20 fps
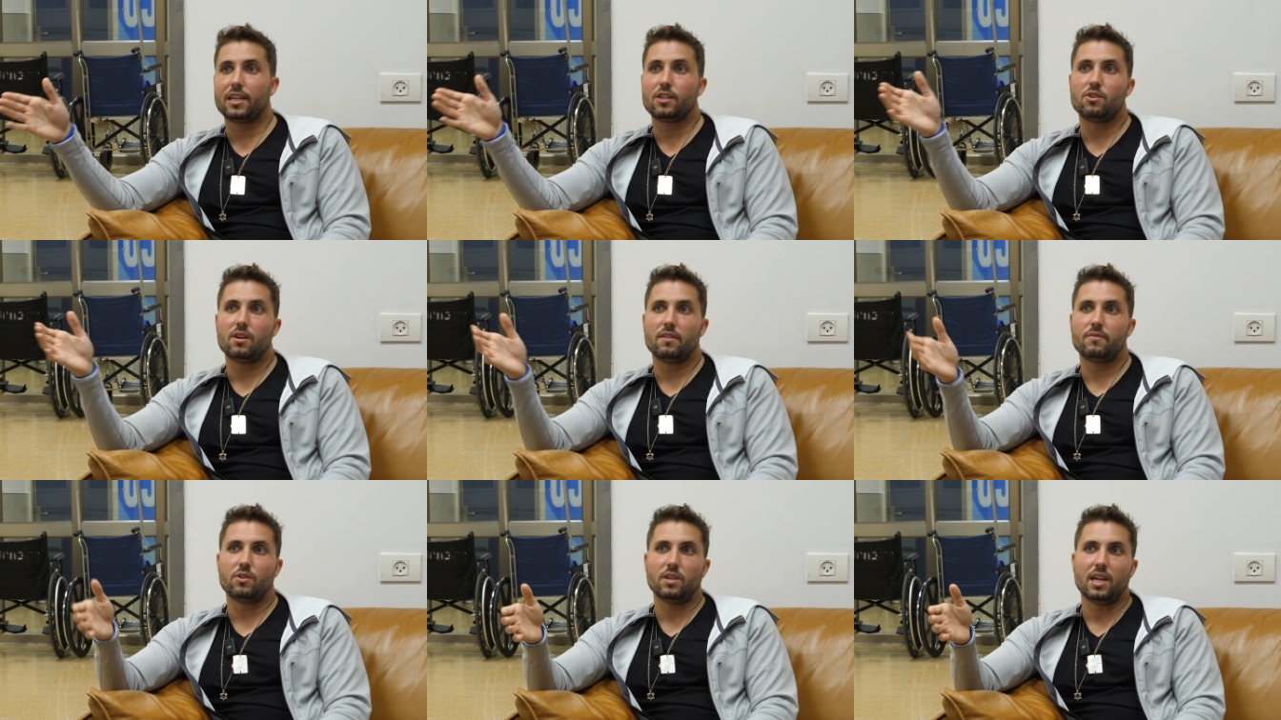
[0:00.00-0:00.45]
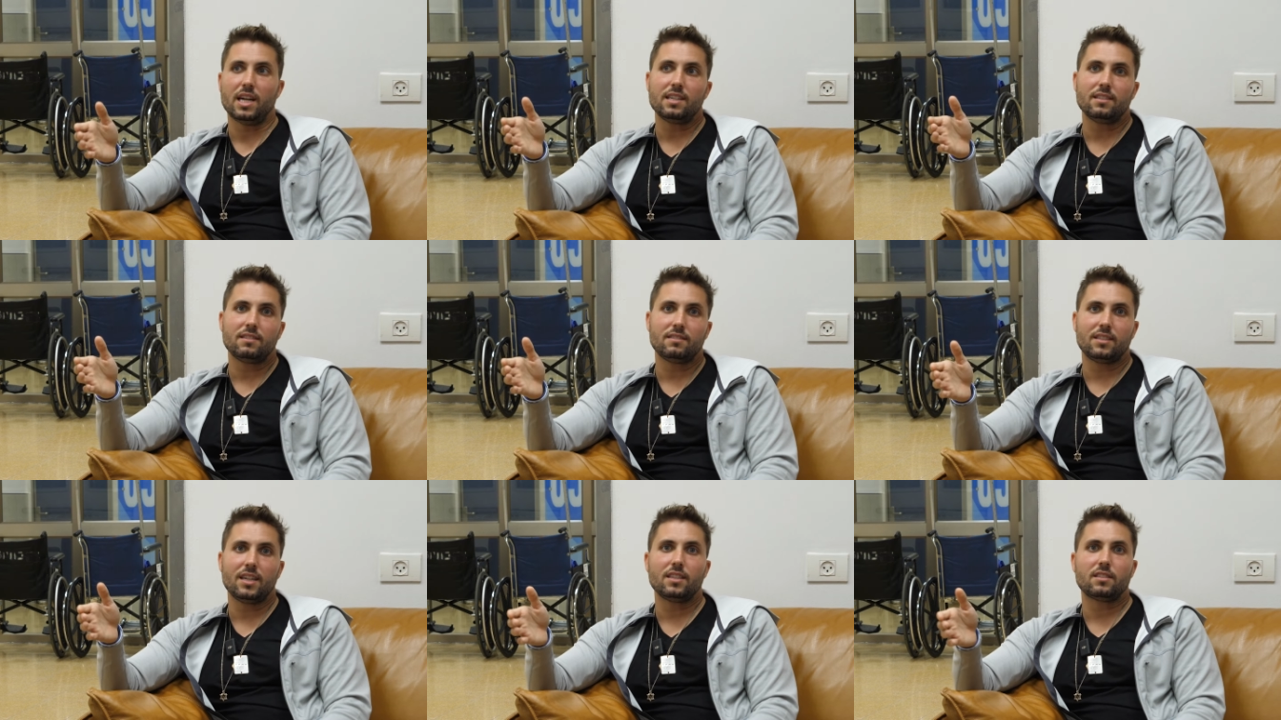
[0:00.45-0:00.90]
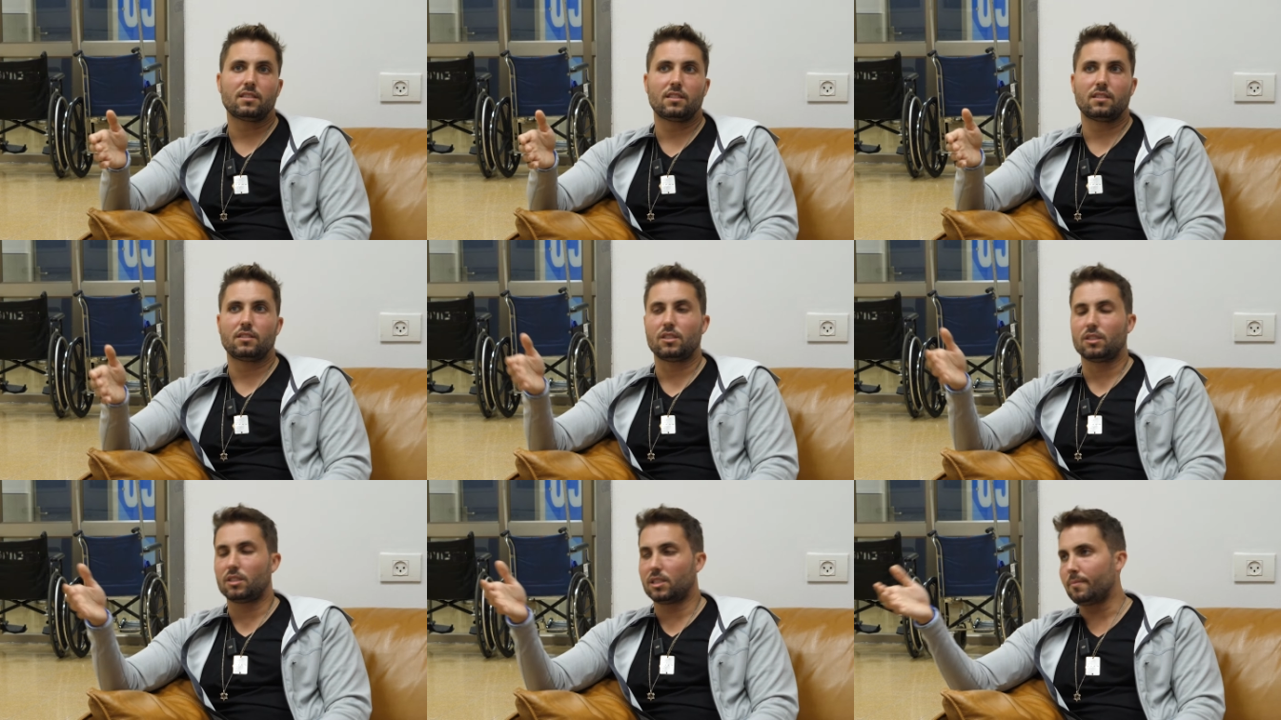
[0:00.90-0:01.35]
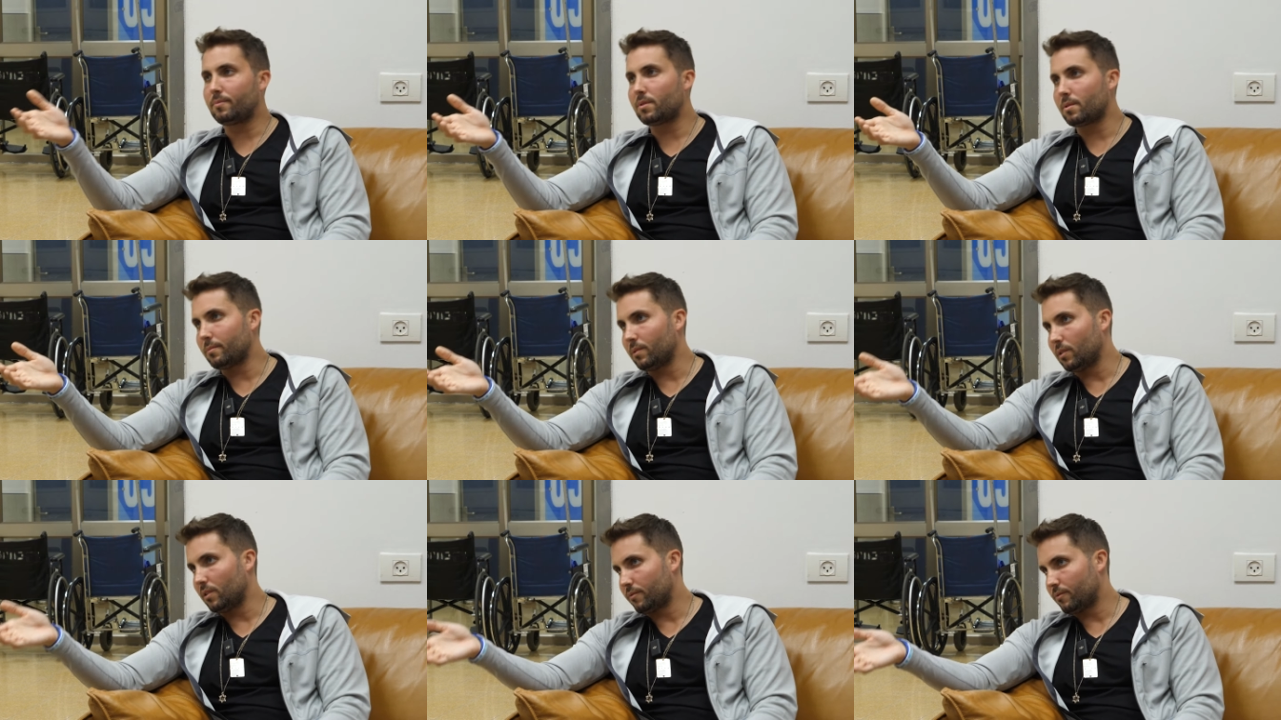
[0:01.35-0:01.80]
and you have the United States that's
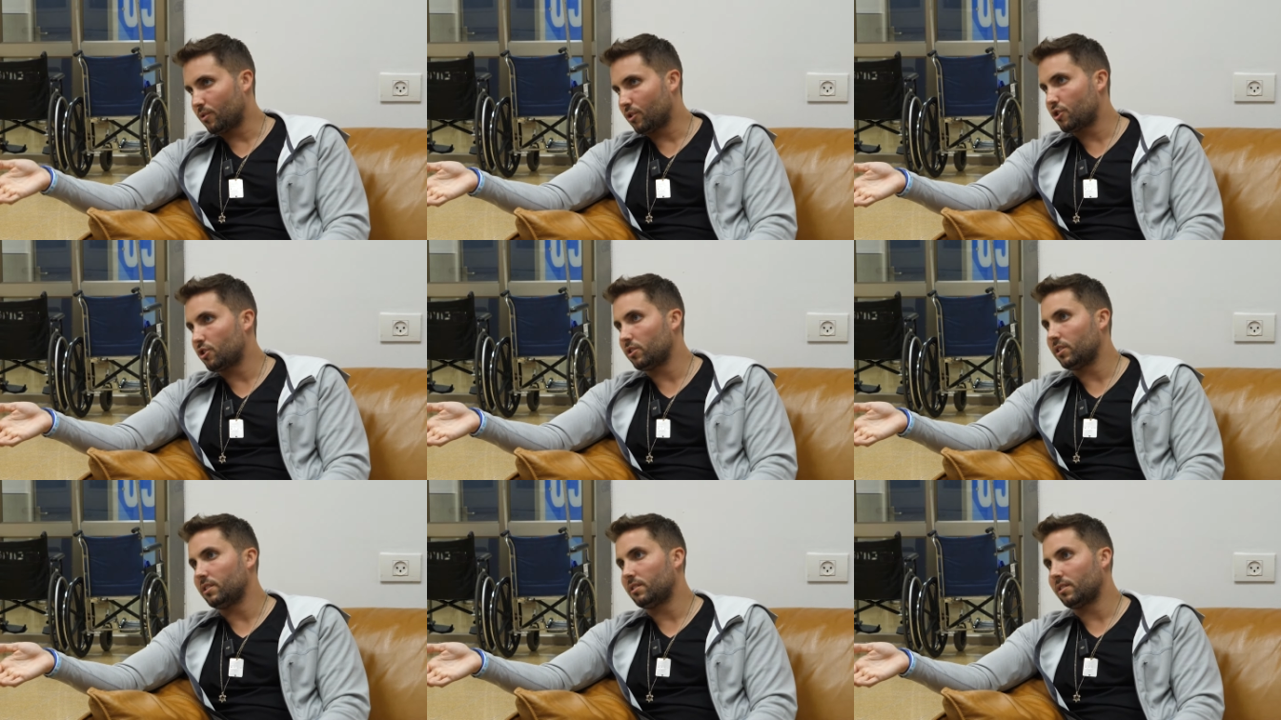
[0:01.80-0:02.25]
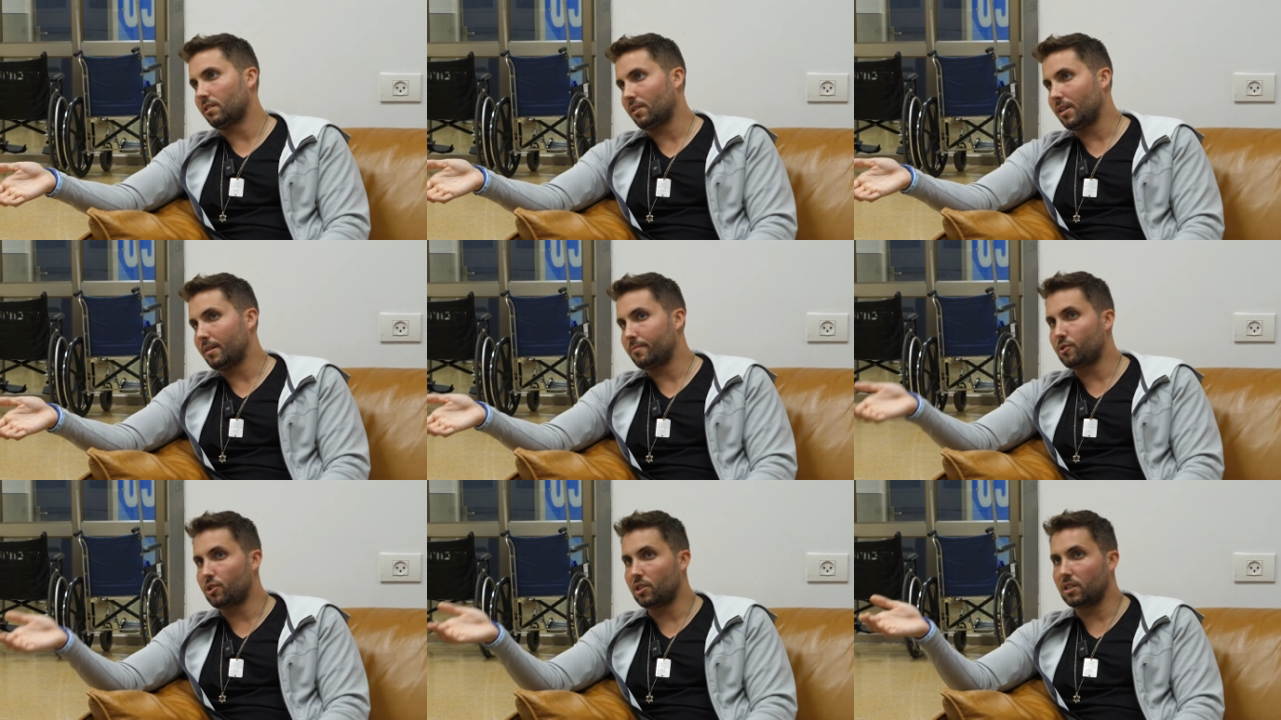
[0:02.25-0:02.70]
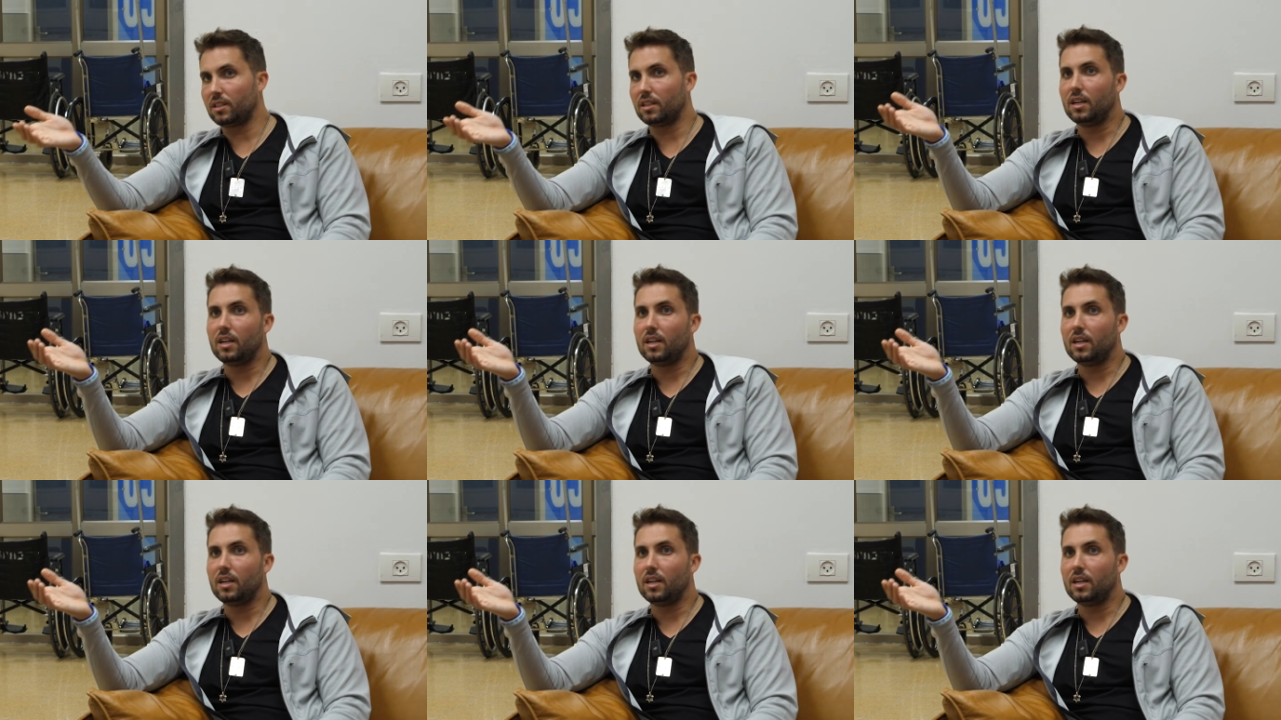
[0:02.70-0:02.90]
susceptible, unfortunately, to corruption.